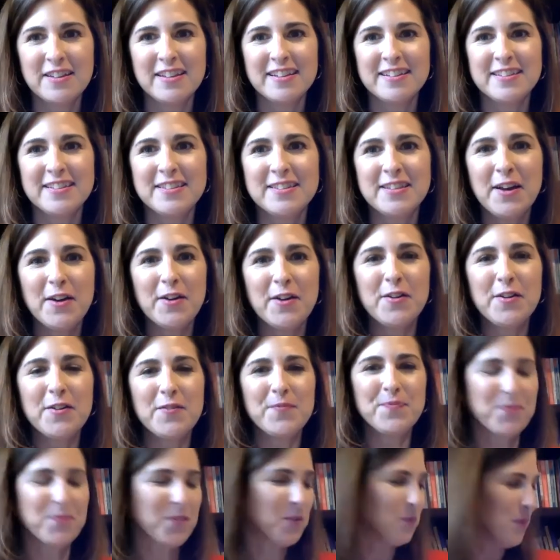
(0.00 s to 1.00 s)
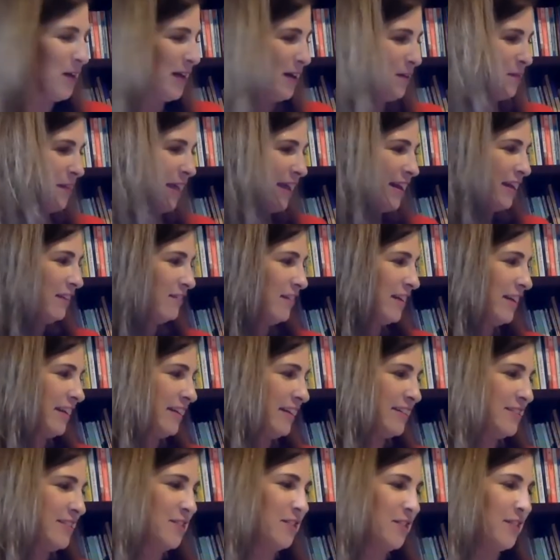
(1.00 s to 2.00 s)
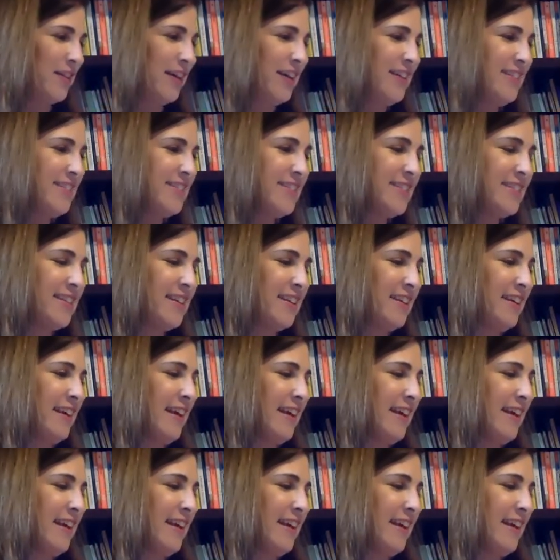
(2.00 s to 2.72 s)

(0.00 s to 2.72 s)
So when I'm getting ready to do this,